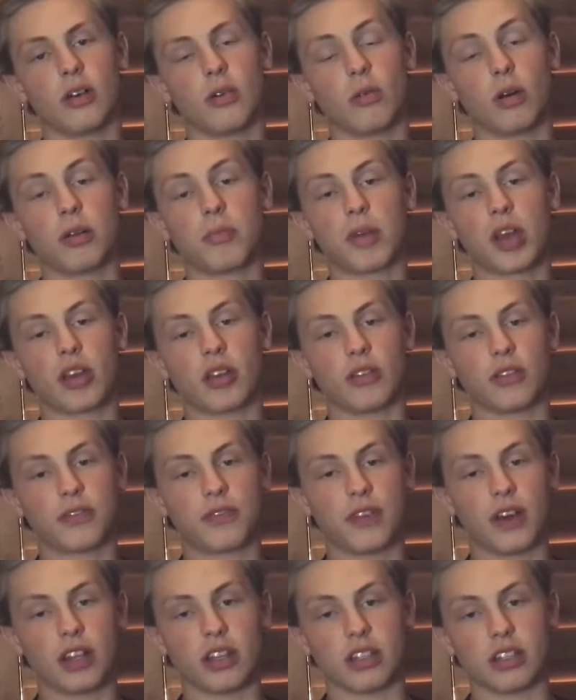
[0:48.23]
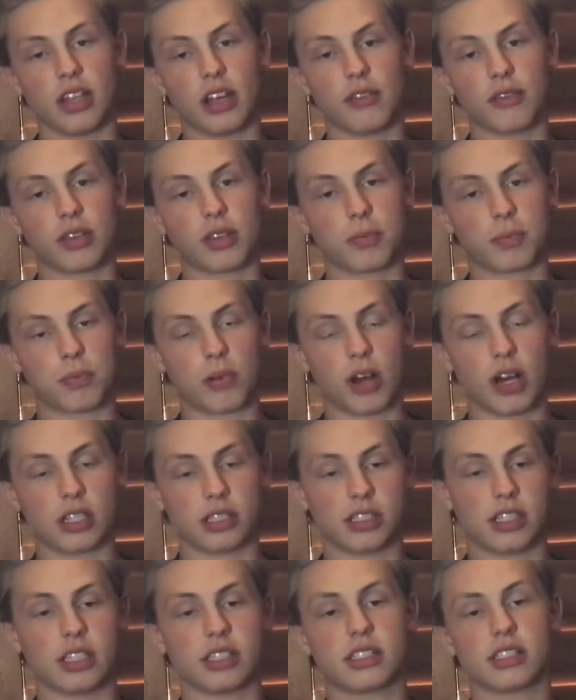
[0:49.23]
One man who fell in love with the
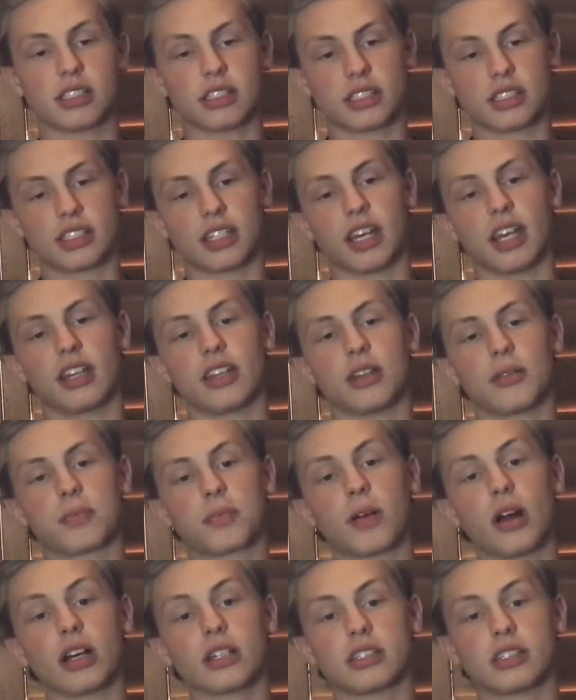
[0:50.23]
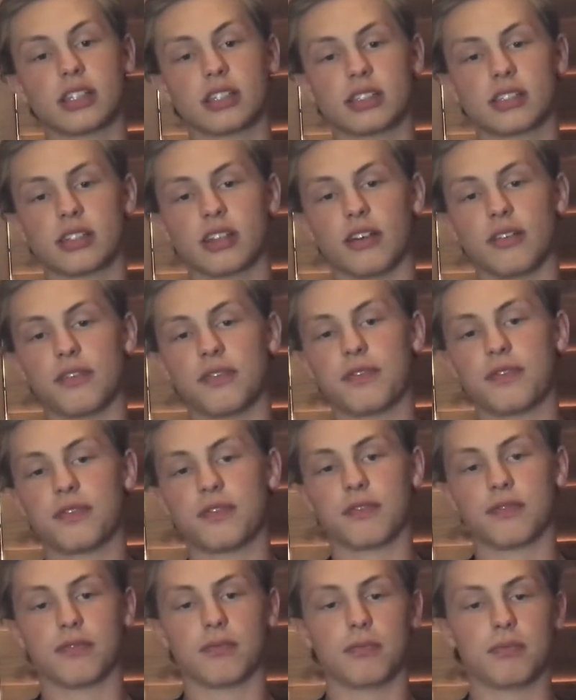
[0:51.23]
process said, "The process of
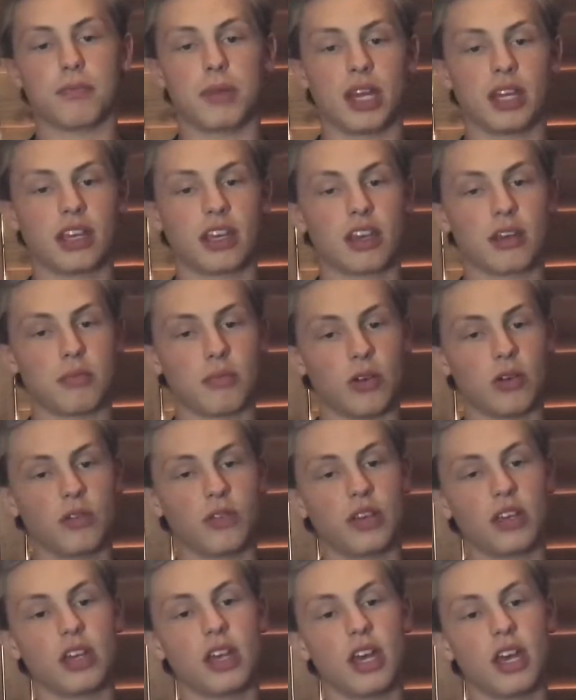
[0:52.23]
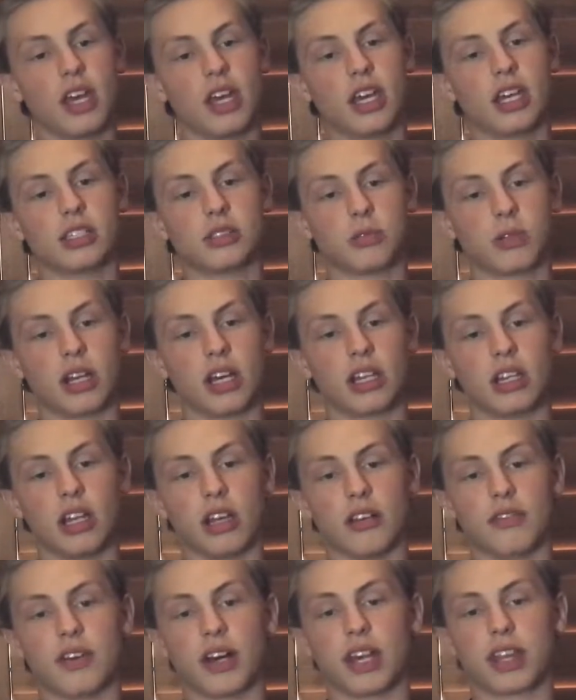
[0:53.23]
making a movie is what I
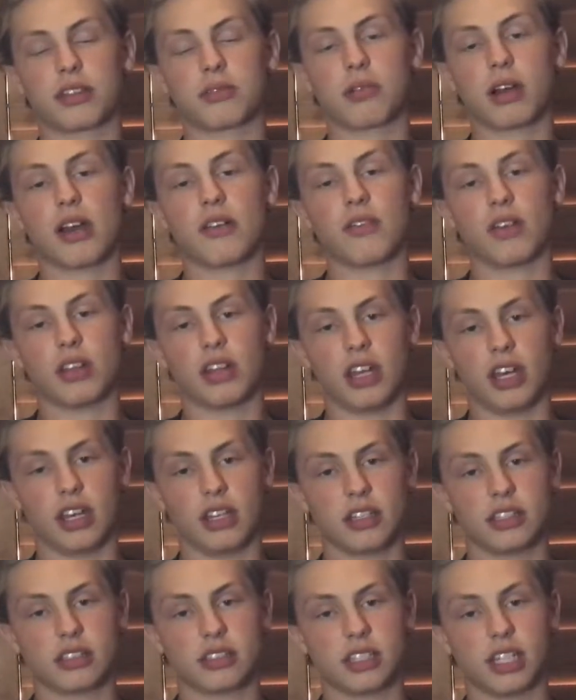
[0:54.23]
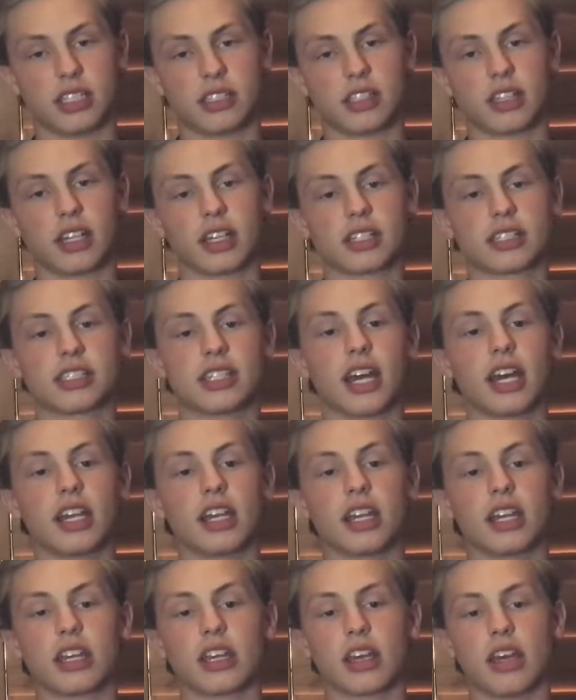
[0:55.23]
love. I thrive on that. It's an
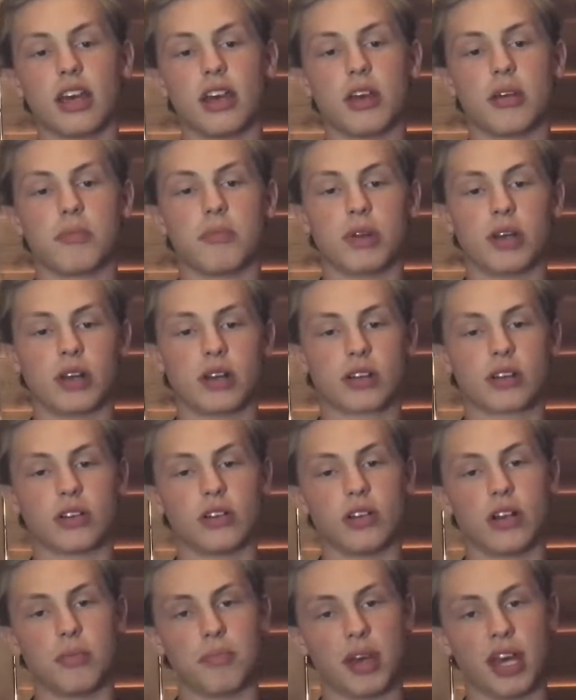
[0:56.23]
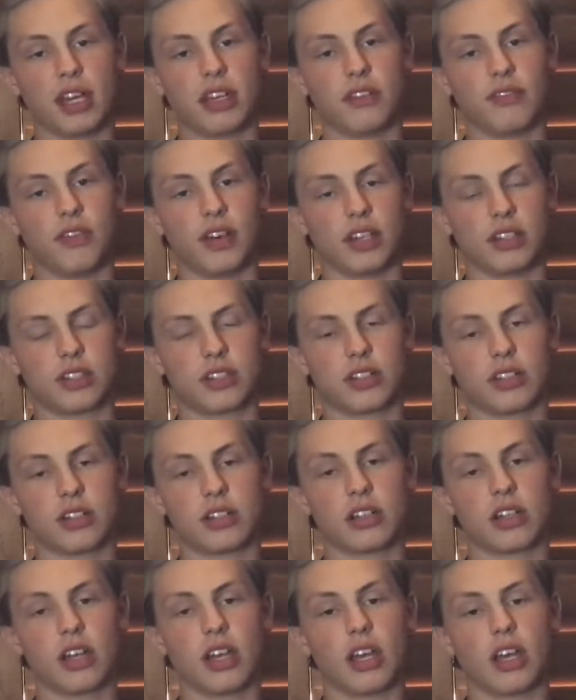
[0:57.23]
exciting miracle, a mad
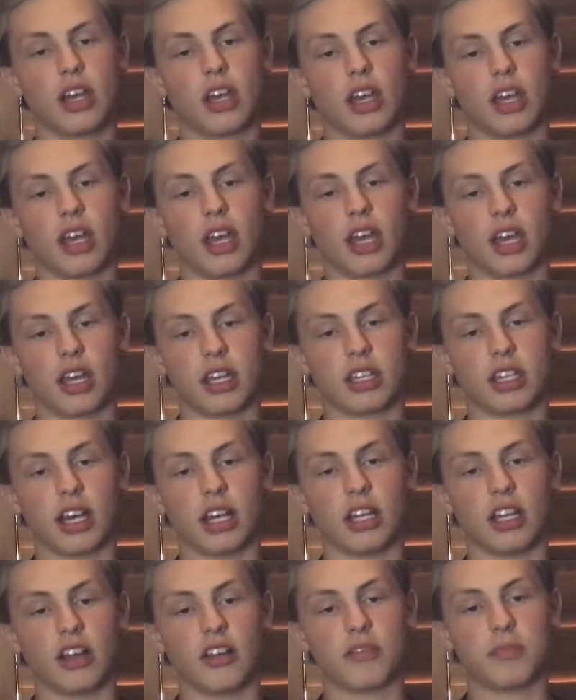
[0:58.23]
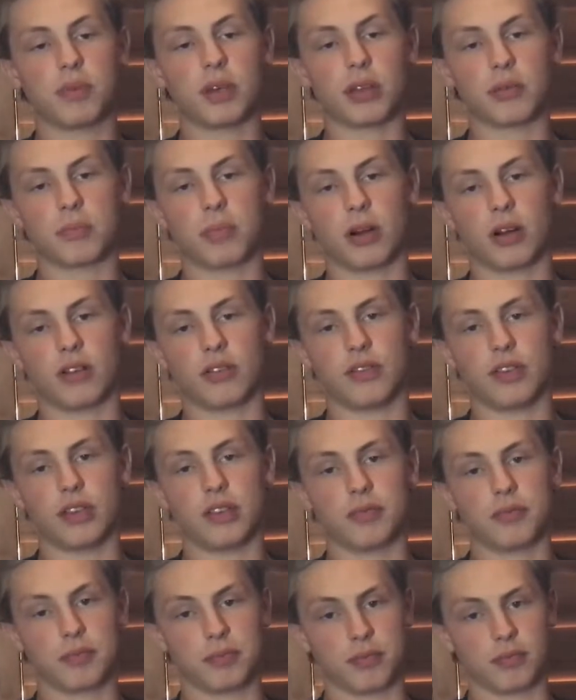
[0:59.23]
adventure, and I love being part of
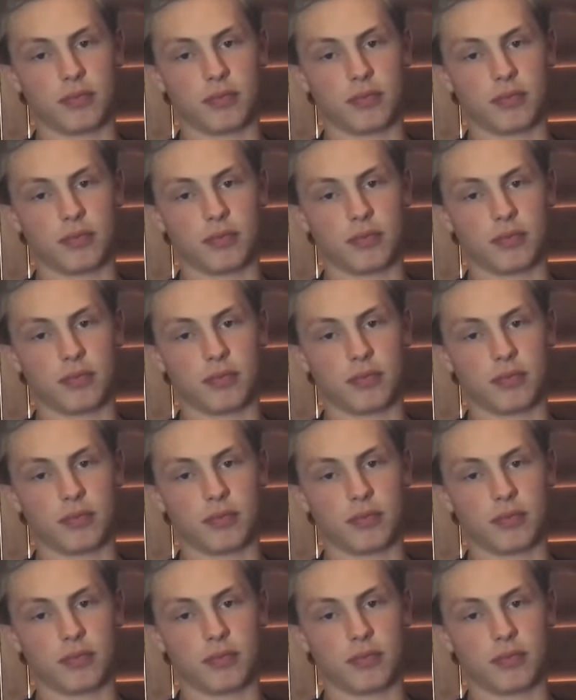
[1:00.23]
it."